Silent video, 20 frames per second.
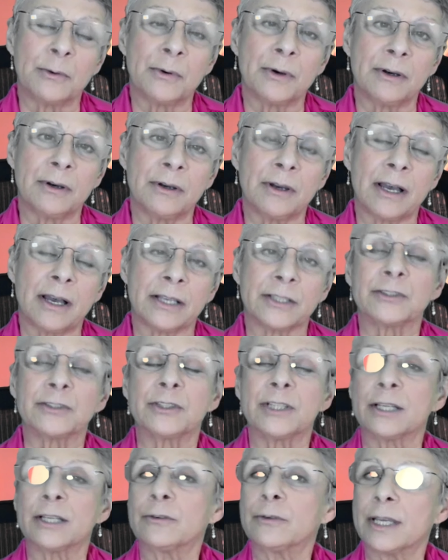who are
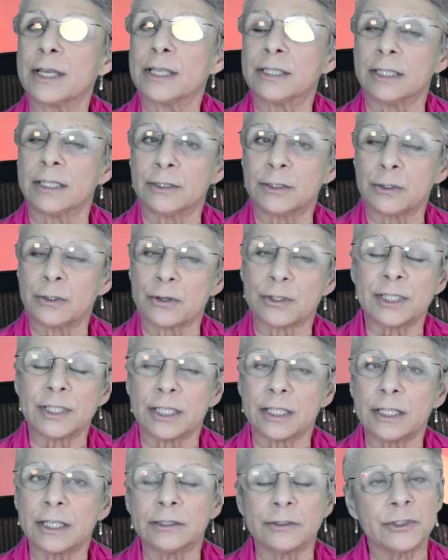actually creating a
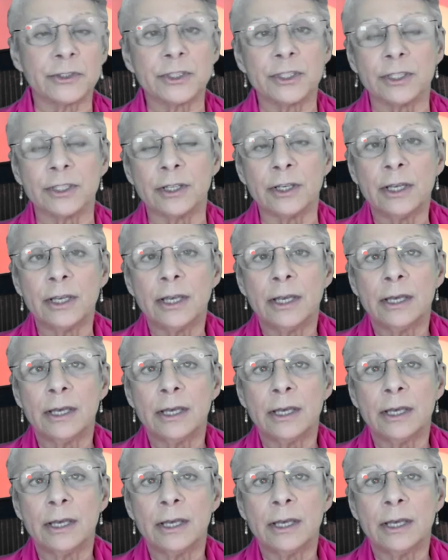toxic culture.